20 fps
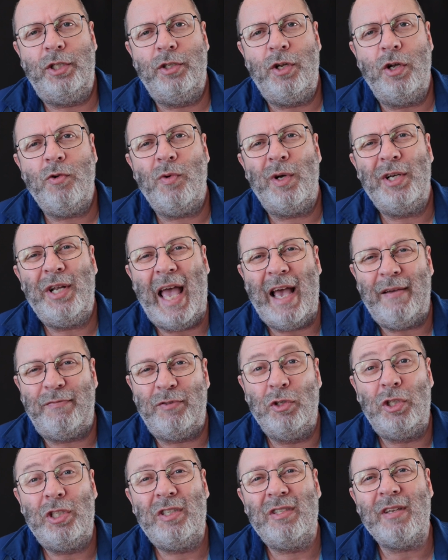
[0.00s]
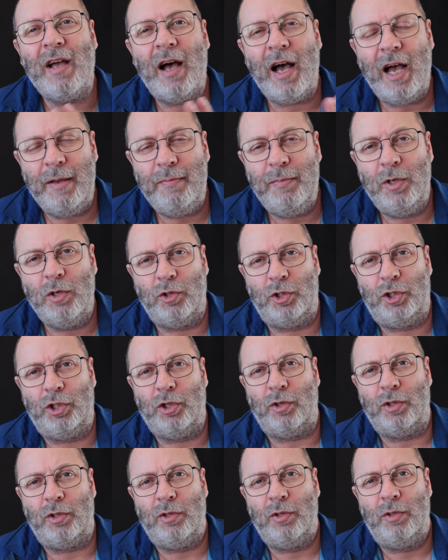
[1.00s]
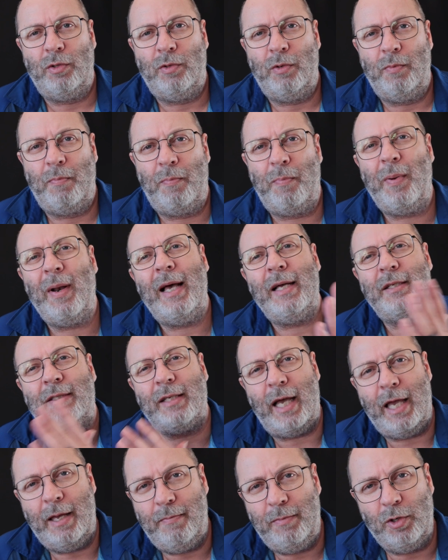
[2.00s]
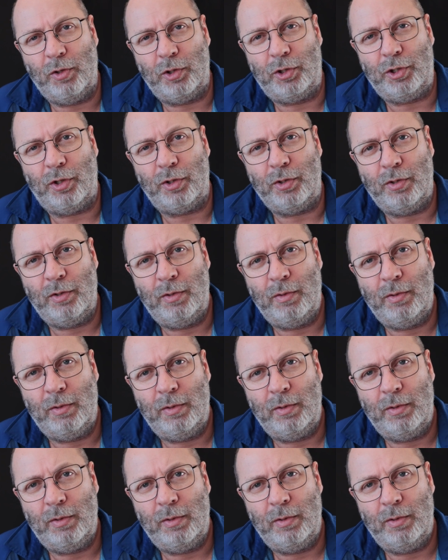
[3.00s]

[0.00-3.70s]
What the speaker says: you don't want to have to time your shot plus aim your shot.